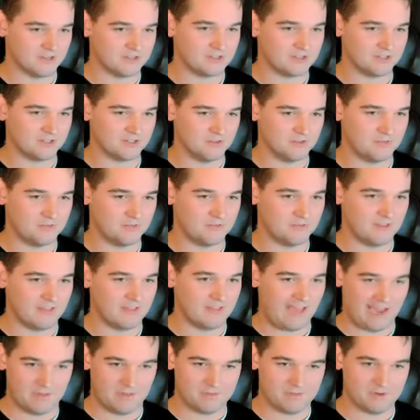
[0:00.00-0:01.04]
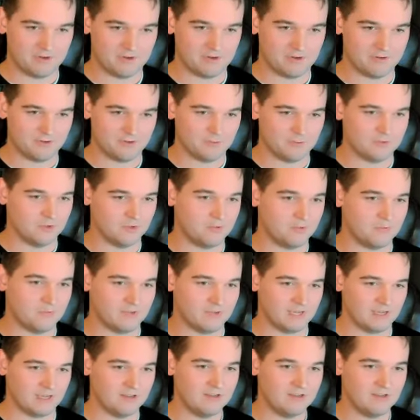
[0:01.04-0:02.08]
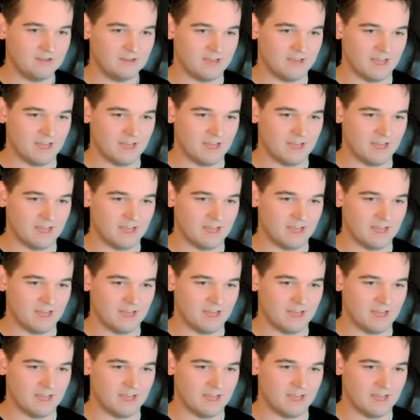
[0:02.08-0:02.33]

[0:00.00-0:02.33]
it's a good fit, the happier you'll both be.